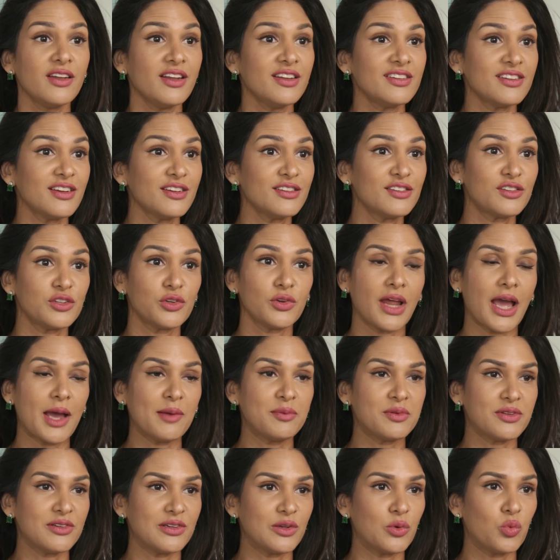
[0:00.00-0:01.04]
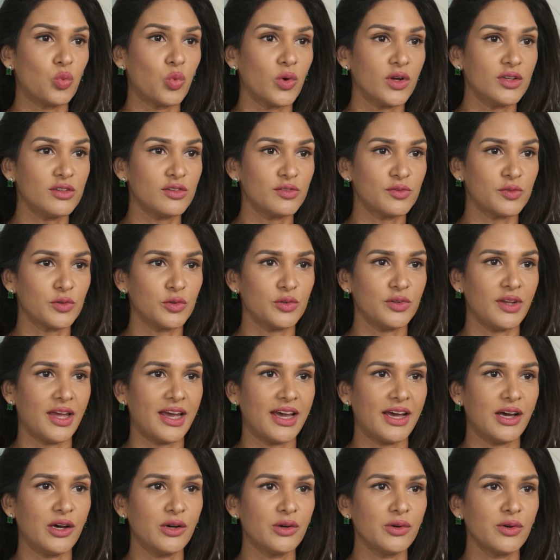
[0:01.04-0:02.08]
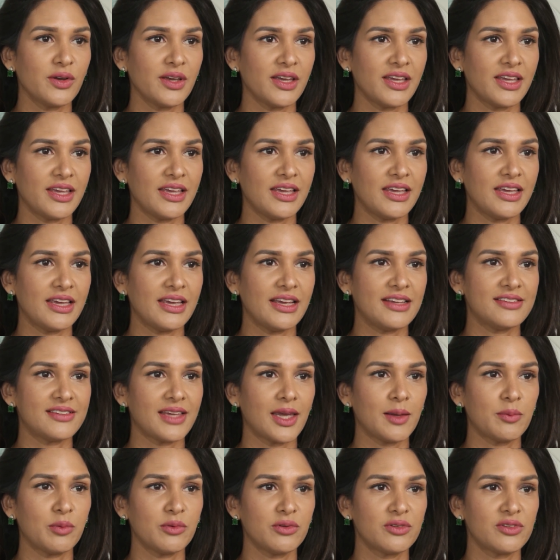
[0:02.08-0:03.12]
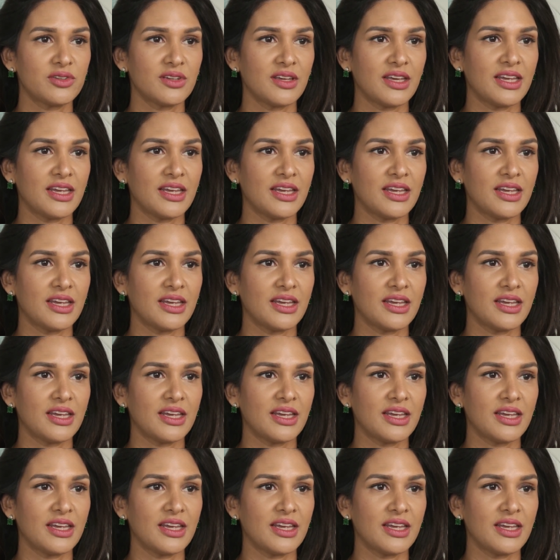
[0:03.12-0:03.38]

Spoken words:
Nizar's doing absolutely wonderful now. He is able to